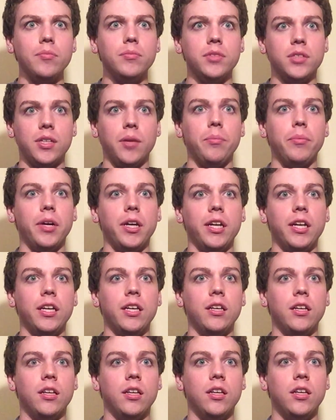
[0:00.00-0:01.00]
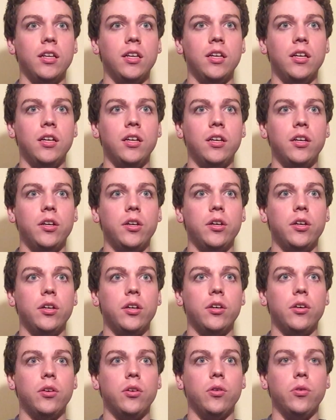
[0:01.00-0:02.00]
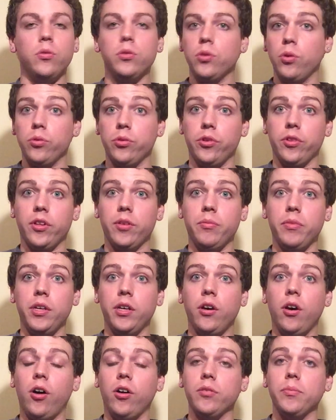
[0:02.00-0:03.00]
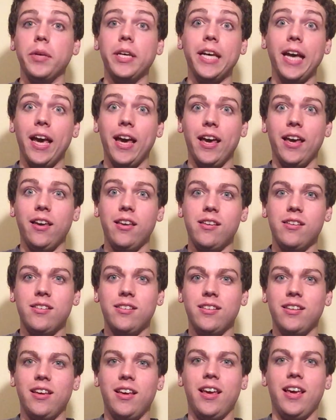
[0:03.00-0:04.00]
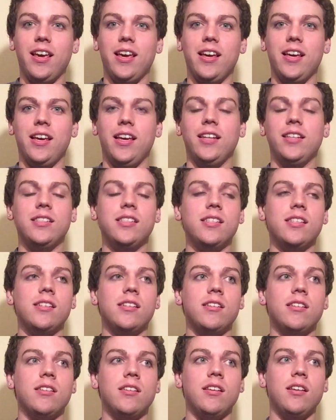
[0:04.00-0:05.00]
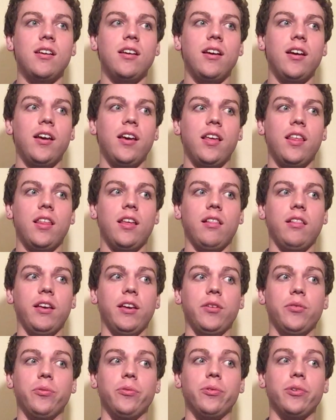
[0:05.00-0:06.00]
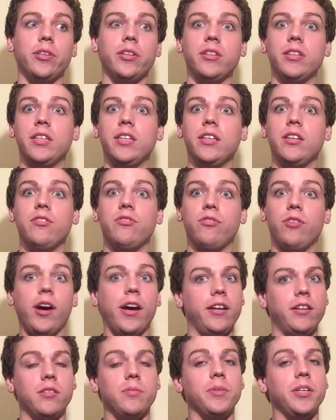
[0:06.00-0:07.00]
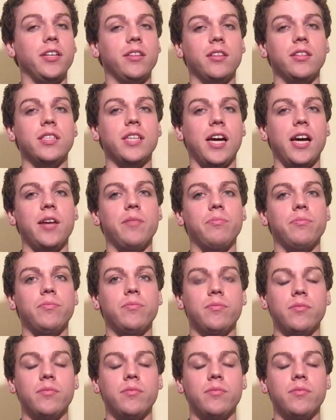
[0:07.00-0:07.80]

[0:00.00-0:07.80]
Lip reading: somebody who was older than me called me gay, and it really frightened me at the time.